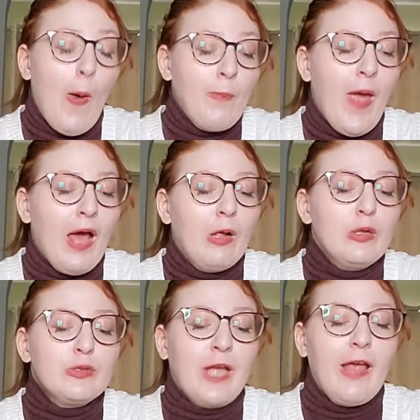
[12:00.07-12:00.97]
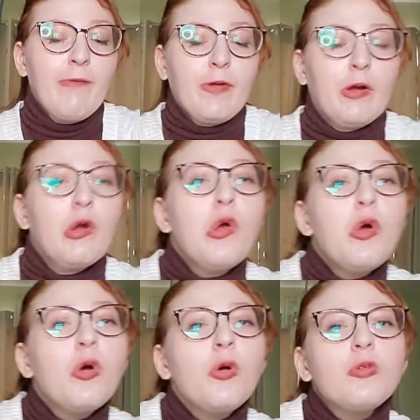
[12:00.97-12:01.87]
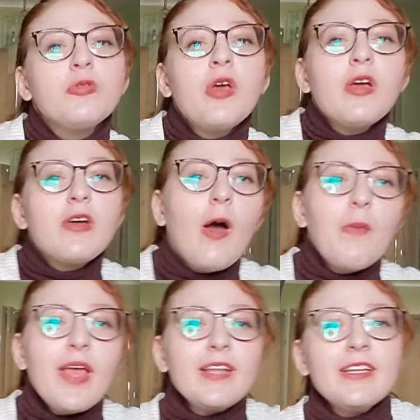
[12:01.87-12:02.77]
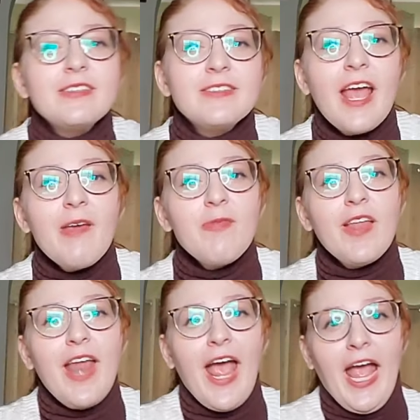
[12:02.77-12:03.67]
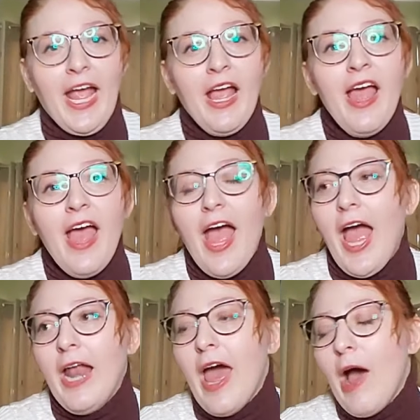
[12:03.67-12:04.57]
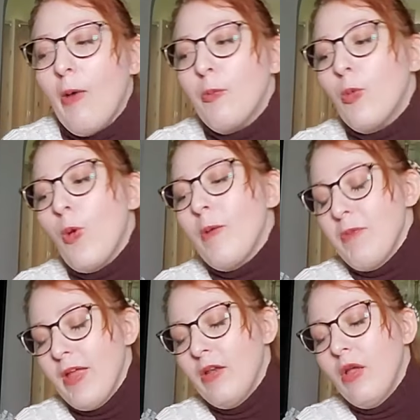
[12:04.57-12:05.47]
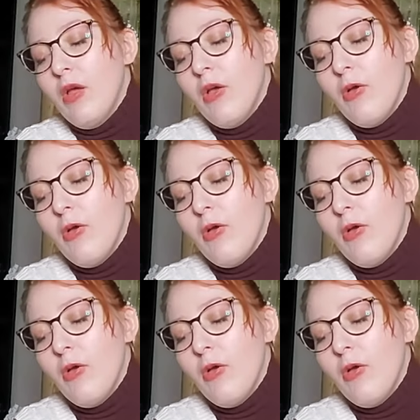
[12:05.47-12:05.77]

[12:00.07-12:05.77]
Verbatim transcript: male savior who's coming to save the day and help women